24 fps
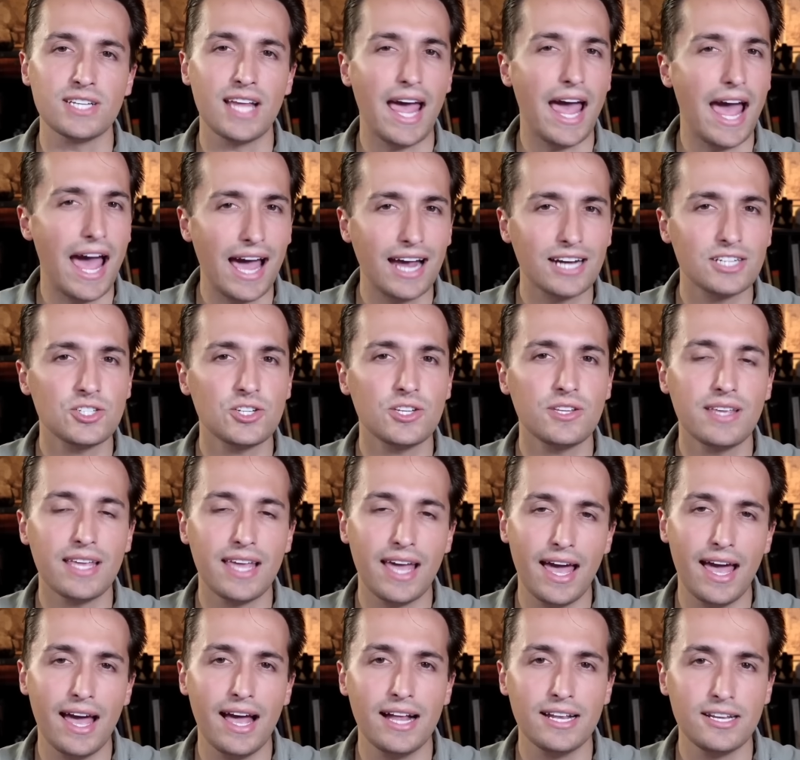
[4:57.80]
I actually
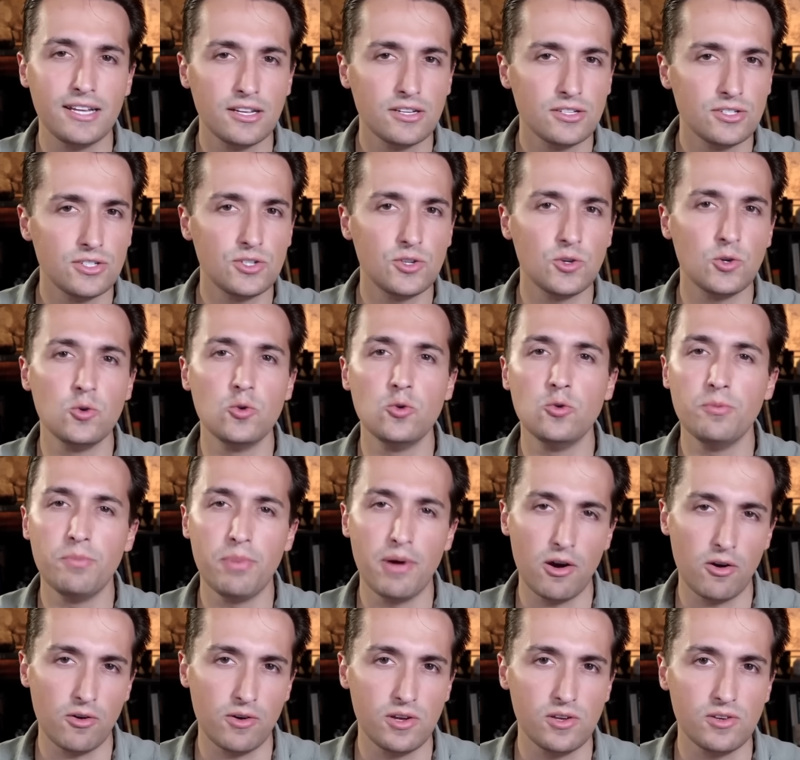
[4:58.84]
had two
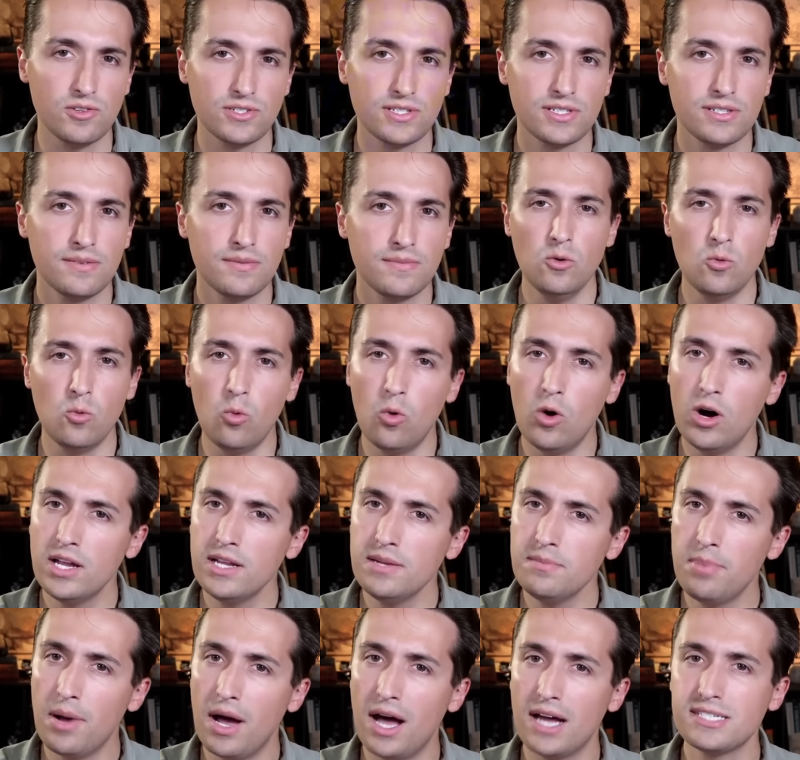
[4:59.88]
burials,
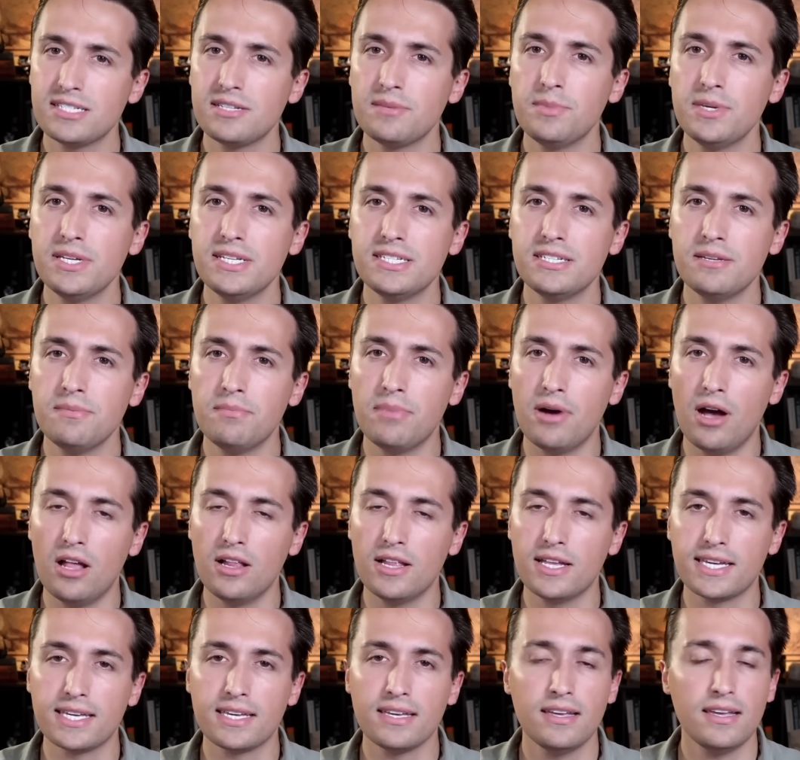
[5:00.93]
one possibly
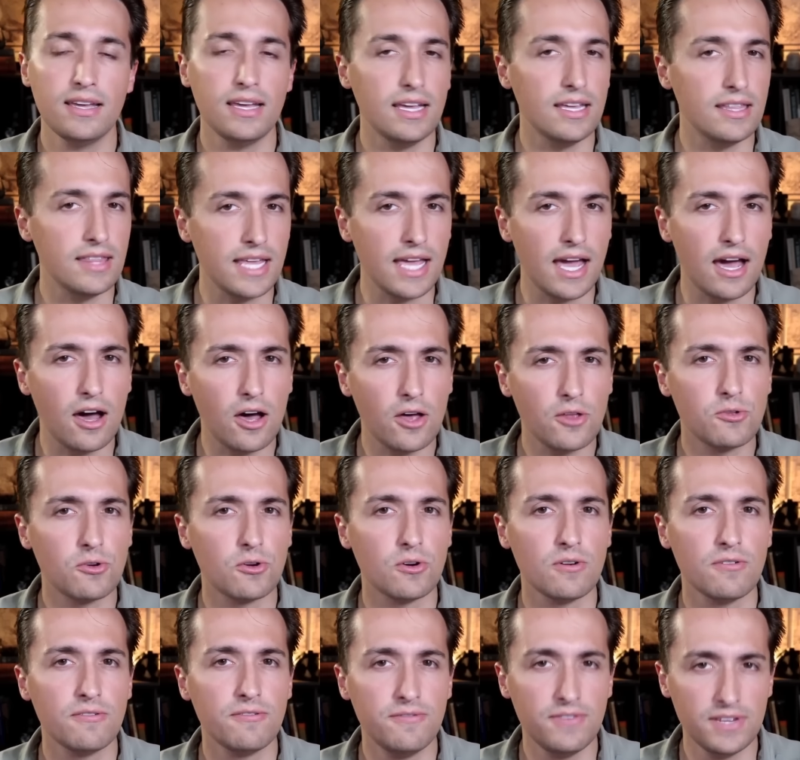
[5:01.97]
symbolic and the
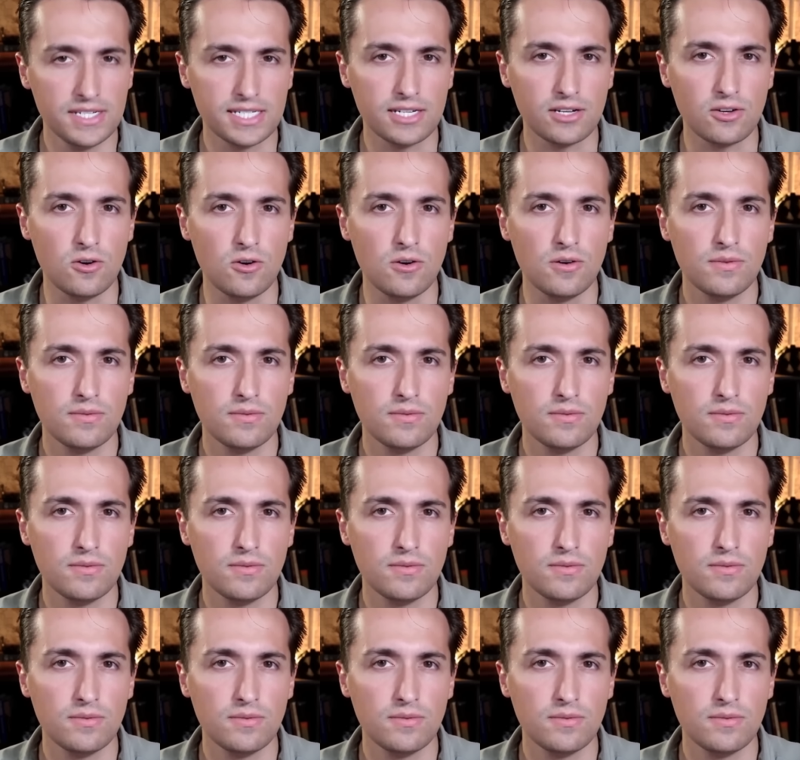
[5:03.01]
other physical.